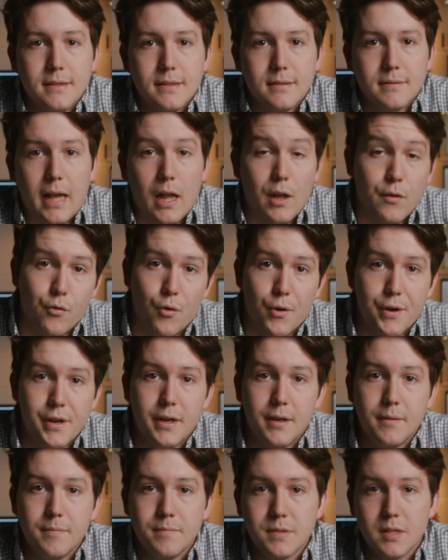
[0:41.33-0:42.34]
to
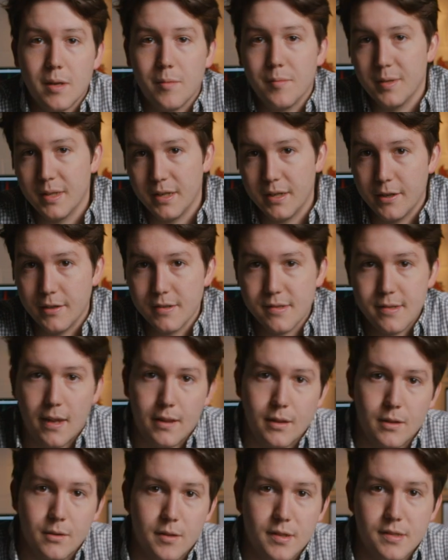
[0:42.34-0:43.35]
California. Some here in
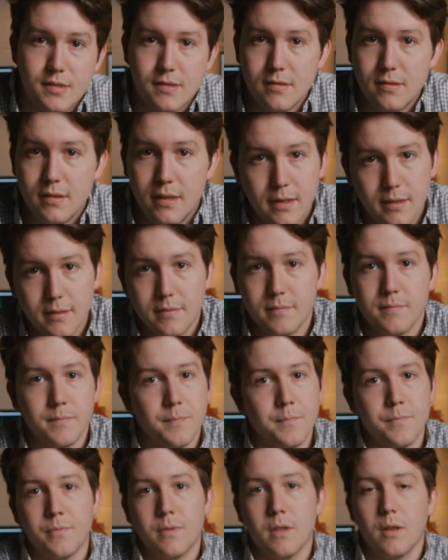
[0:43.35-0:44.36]
Saint Louis, and
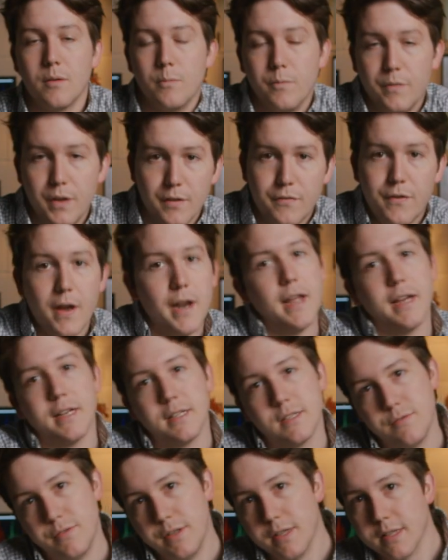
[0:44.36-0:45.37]
via
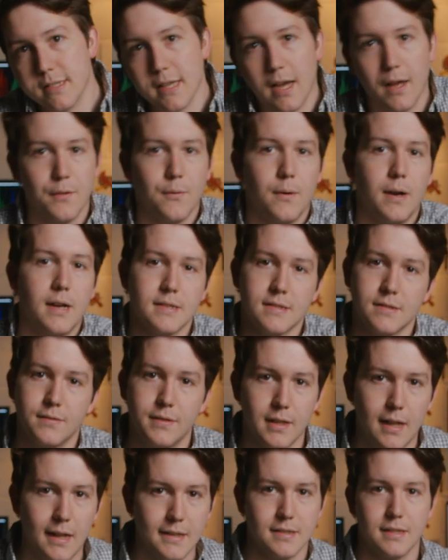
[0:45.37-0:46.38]
FedEx, via Southwest,
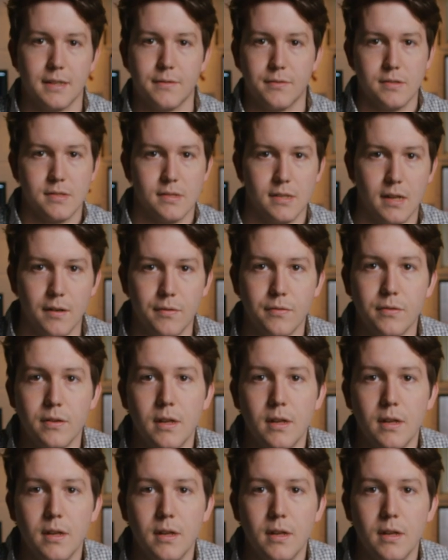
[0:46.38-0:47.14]
via lots of different stuff.